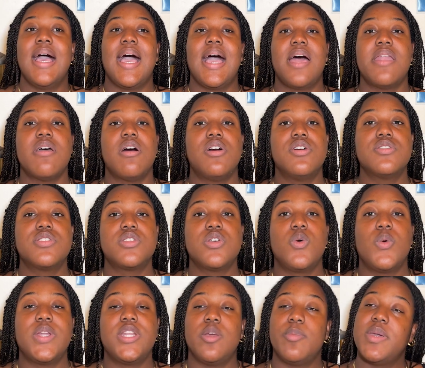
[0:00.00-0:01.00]
and also
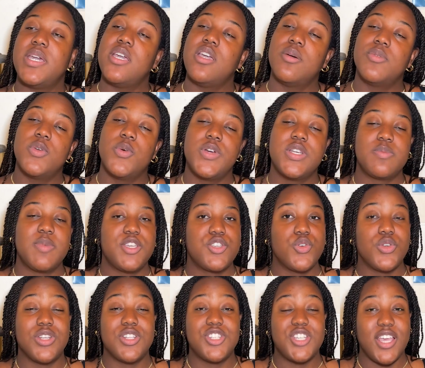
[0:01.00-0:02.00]
when you're picking up the words, make sure
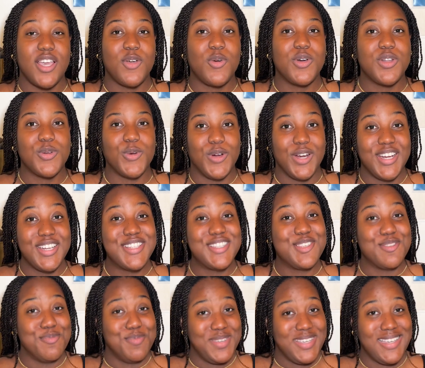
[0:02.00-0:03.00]
to check what the words
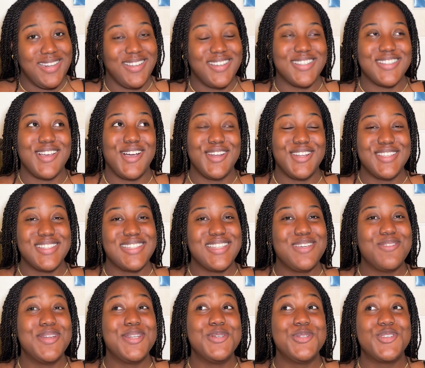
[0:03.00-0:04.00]
mean, because honestly
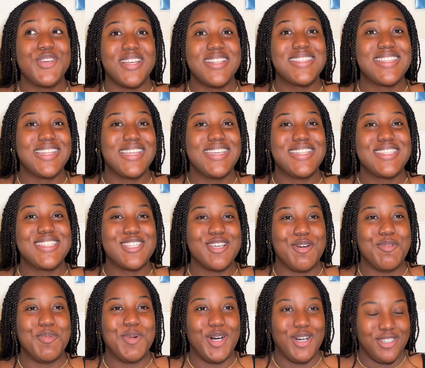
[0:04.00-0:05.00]
when you translate
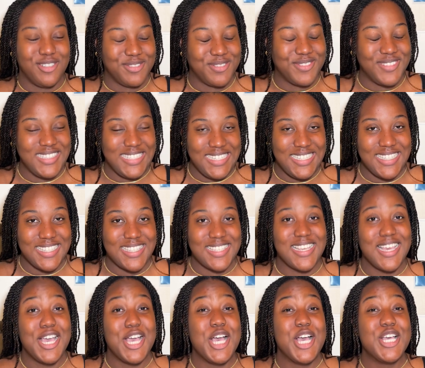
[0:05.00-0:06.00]
some of these
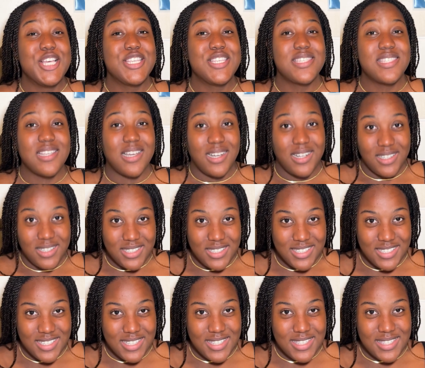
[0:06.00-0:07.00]

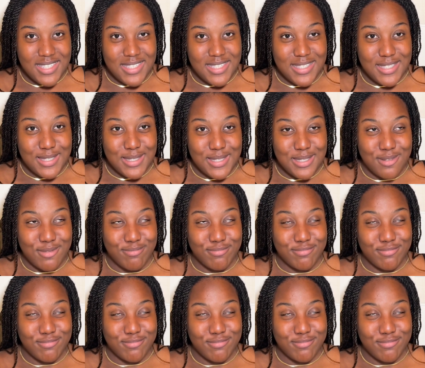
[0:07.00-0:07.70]
songs,